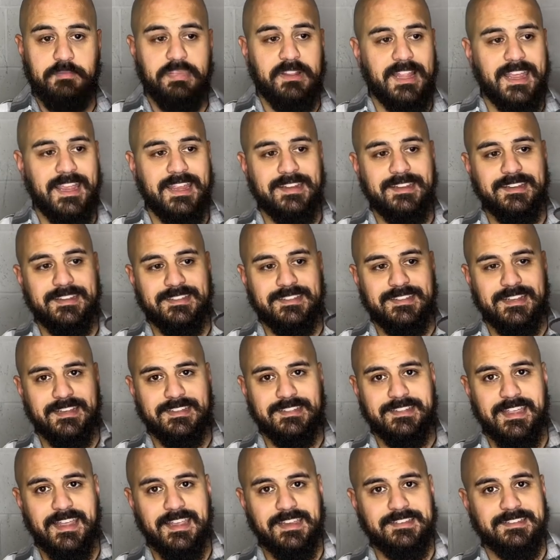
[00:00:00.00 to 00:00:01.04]
plain six
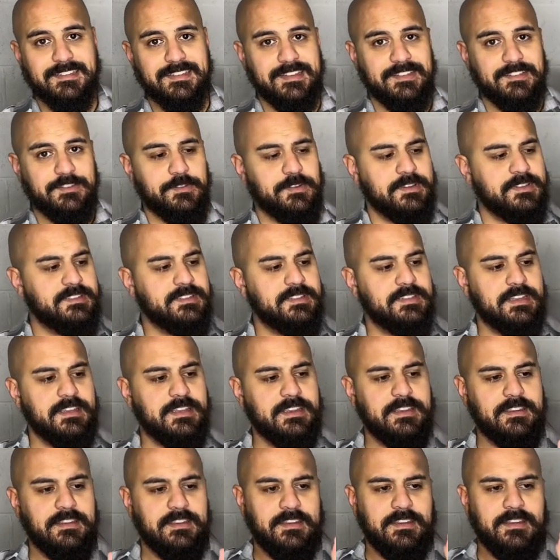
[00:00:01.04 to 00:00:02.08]
X, as you can see,